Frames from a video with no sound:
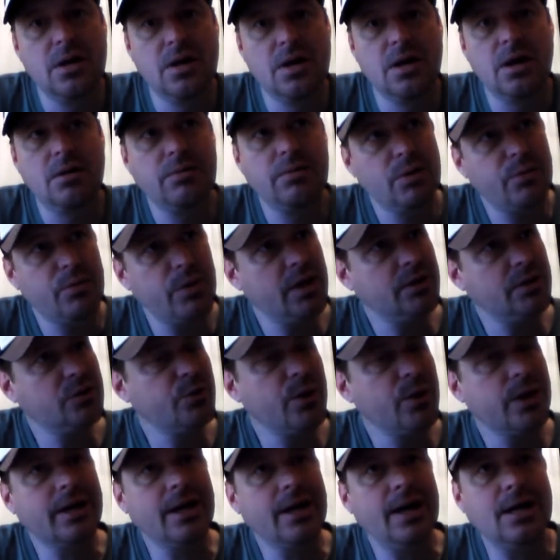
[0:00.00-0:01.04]
And we went
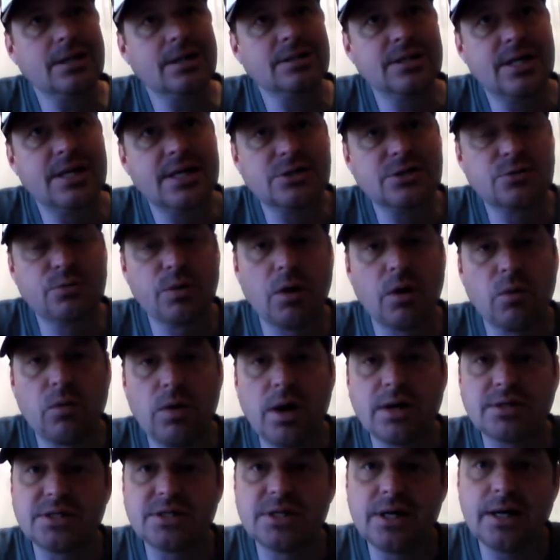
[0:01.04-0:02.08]
to a contest. We were
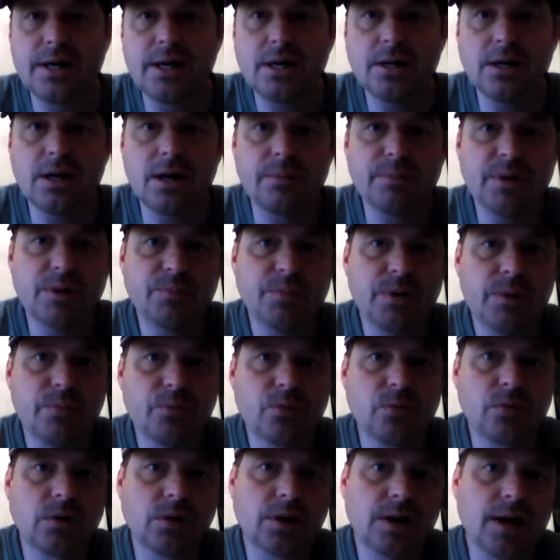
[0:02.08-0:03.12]
watching that, and I mean,
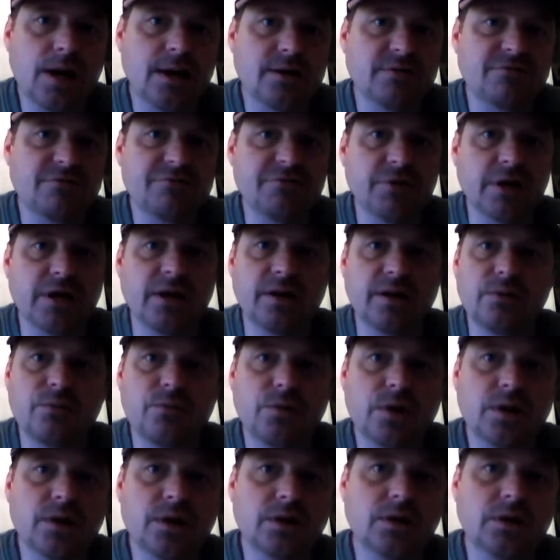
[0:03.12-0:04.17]
people were kind of
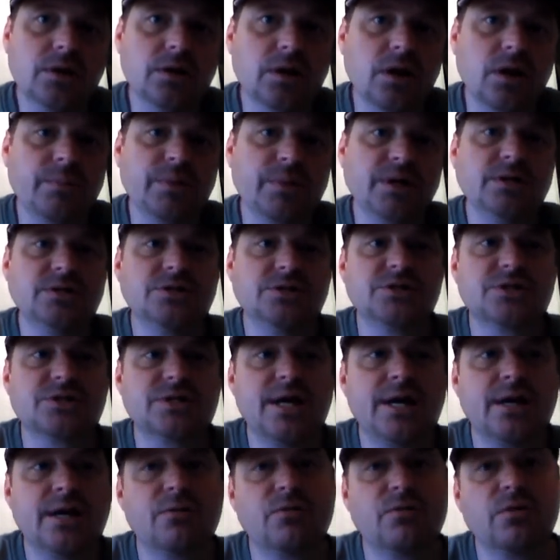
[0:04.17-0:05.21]
flailing with it. I mean, you just
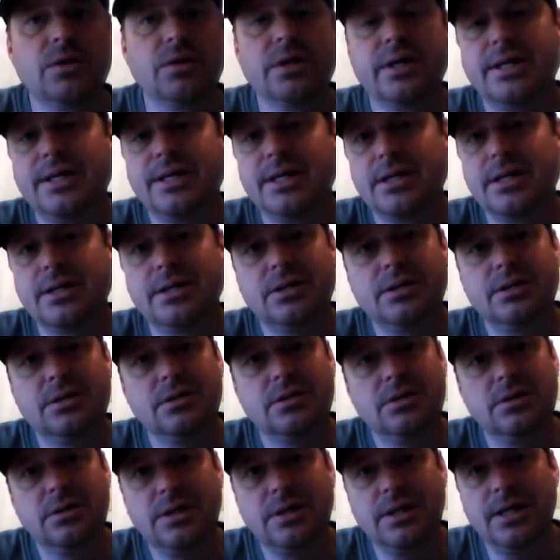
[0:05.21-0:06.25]
can't really get
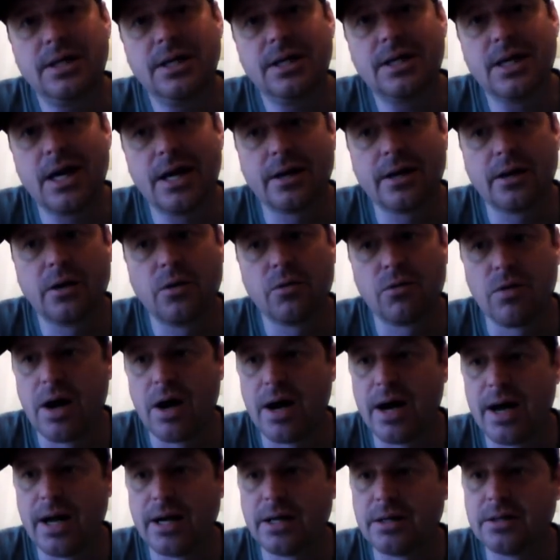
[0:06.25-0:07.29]
any kind of
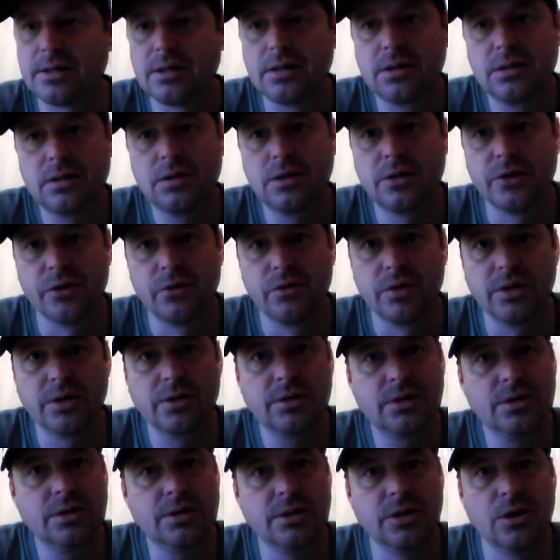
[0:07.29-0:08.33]
grind
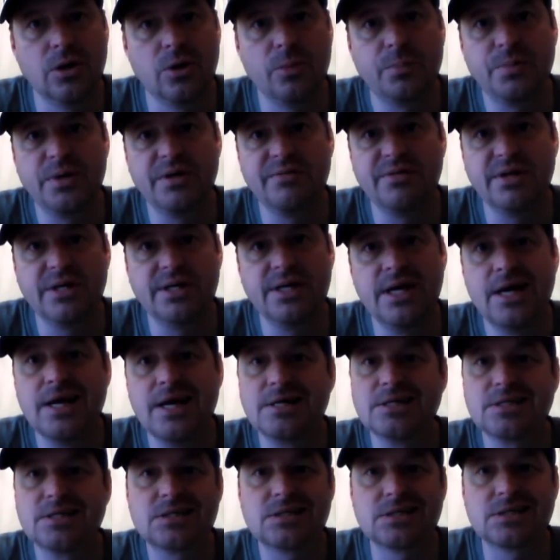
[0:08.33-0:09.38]
going, in PV
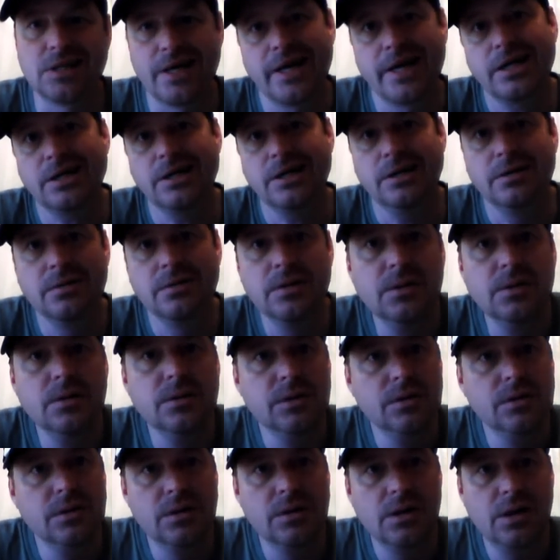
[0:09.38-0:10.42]
slick,
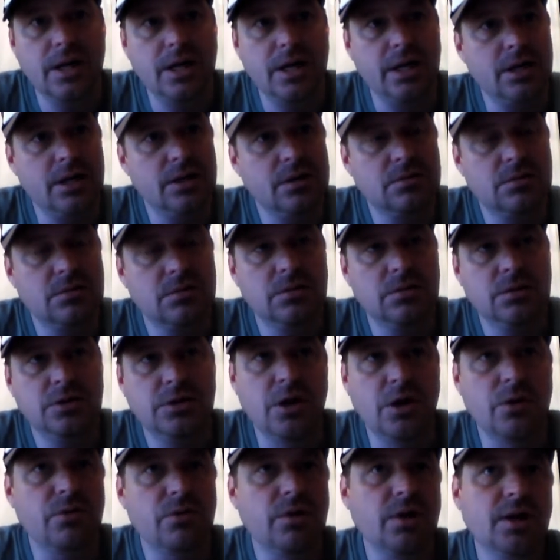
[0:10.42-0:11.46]
and you
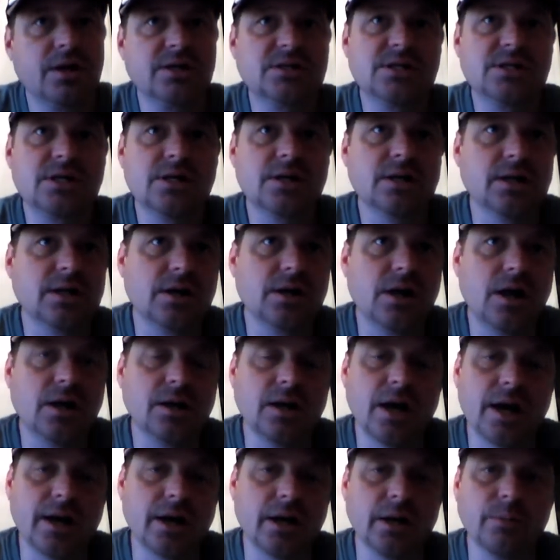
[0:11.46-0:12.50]
don't really see it a
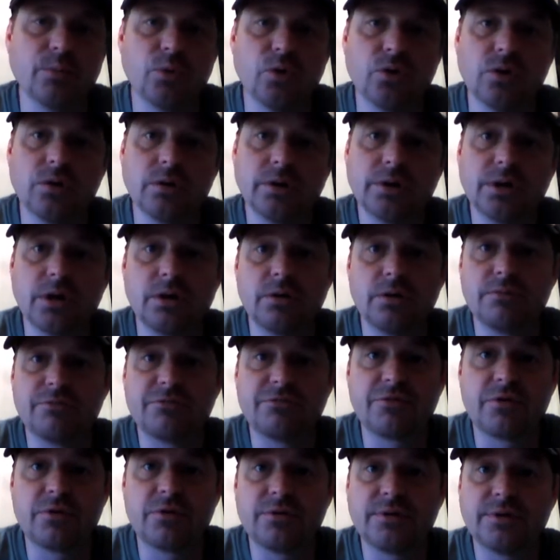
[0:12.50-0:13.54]
lot anymore.
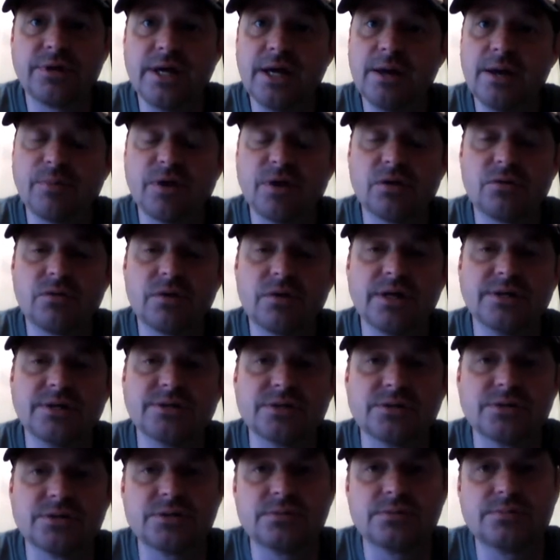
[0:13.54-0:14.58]
For damn good
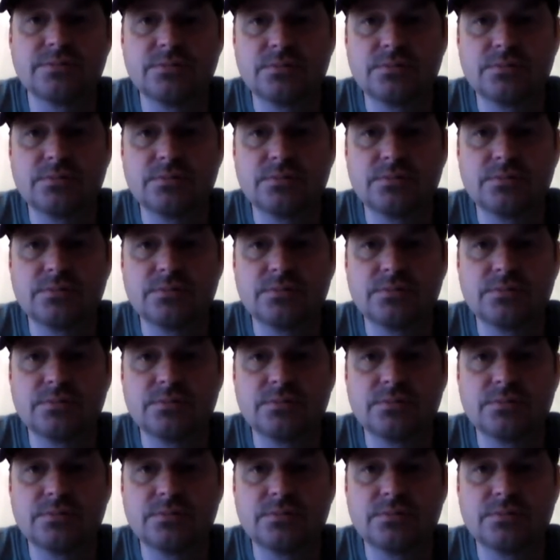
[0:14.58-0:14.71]
reasons.